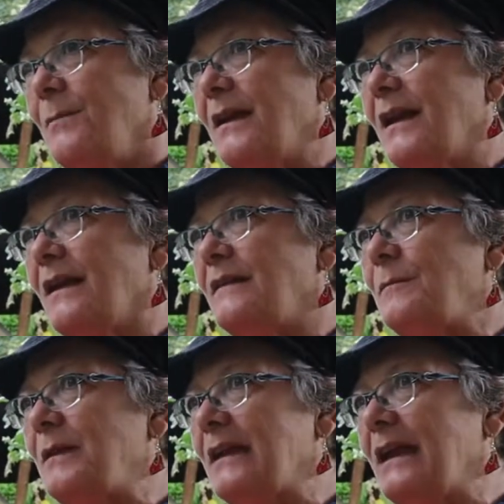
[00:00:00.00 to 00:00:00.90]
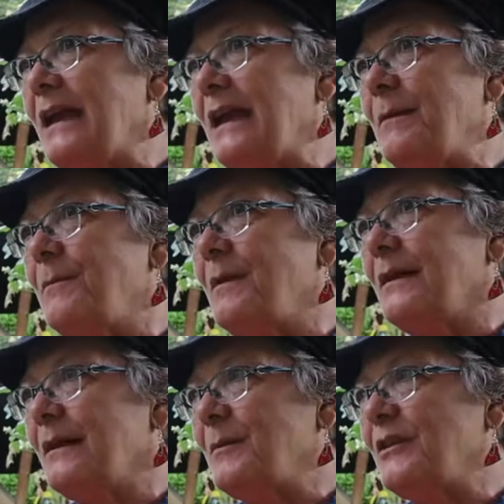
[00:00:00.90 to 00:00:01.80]
because it became a
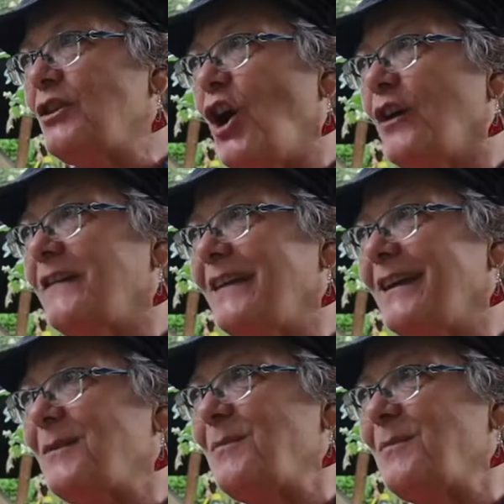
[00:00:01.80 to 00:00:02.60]
little bit toxic